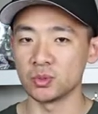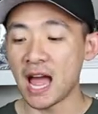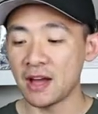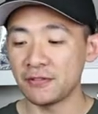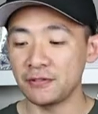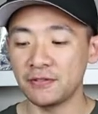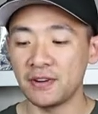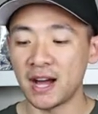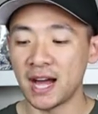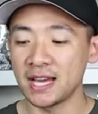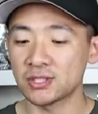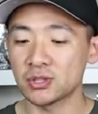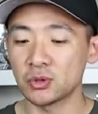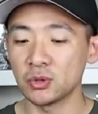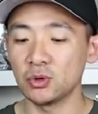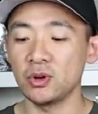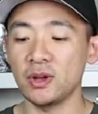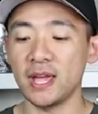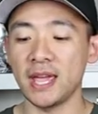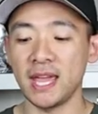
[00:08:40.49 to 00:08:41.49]
Half of high
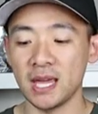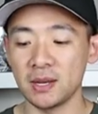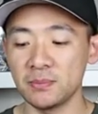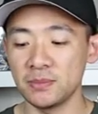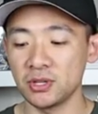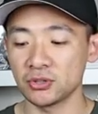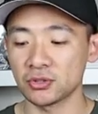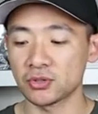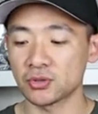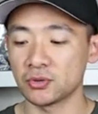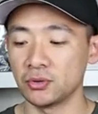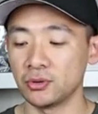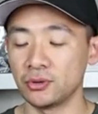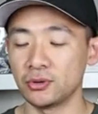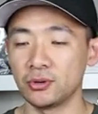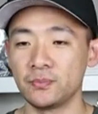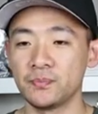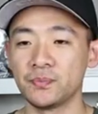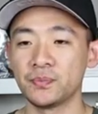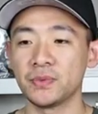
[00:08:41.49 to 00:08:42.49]
school and middle
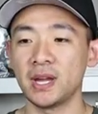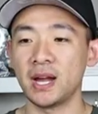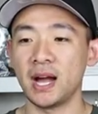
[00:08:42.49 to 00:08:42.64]
school,